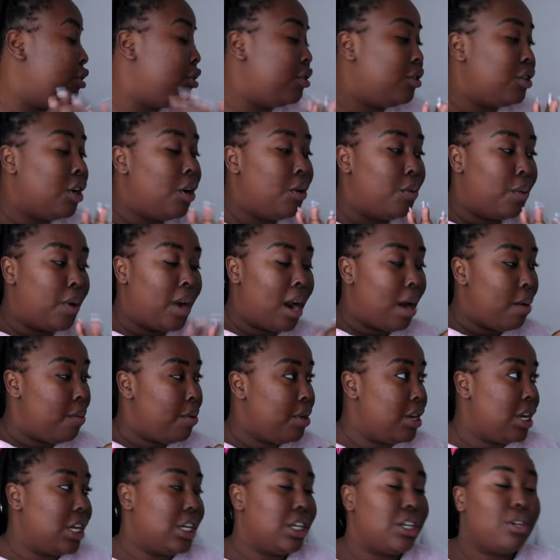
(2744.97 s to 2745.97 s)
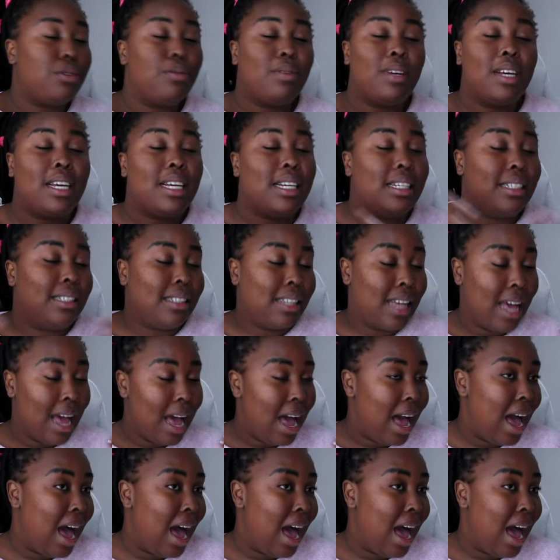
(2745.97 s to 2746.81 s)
So what I wanna do is,